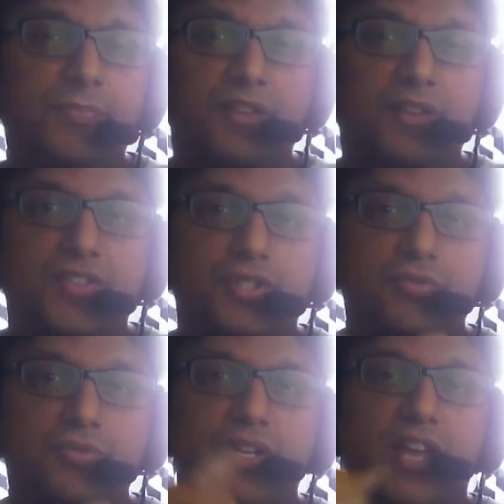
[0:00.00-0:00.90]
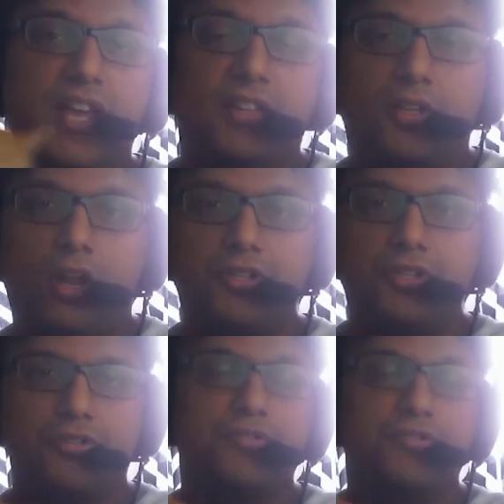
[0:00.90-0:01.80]
If you do it at the college
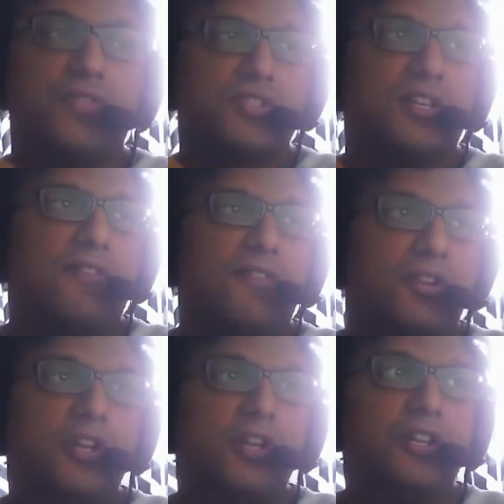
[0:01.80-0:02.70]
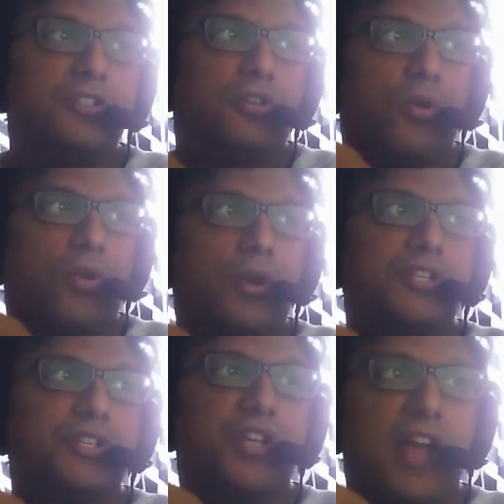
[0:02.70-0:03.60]
or university level, you're going
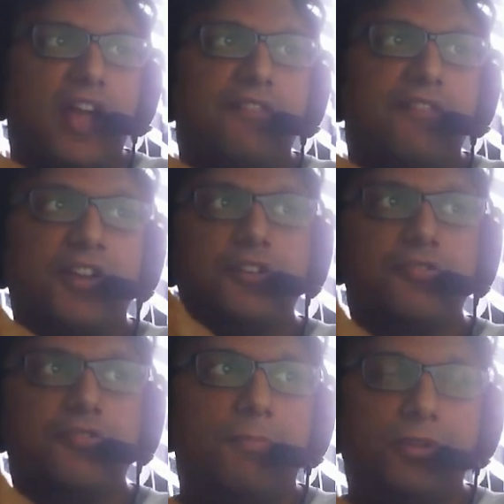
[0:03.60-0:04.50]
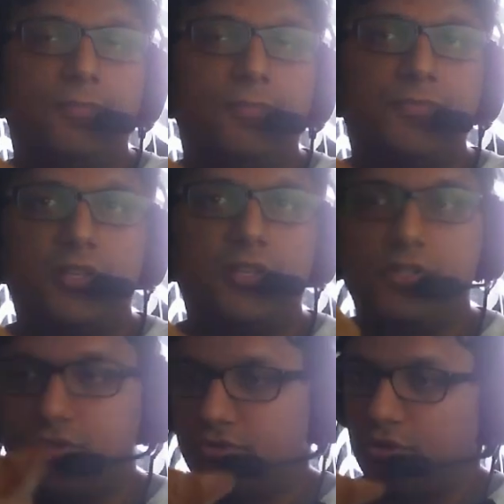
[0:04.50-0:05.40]
to have trouble.
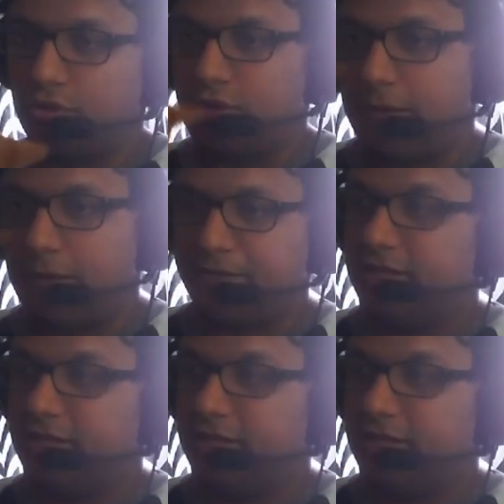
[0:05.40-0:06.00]
So don't copy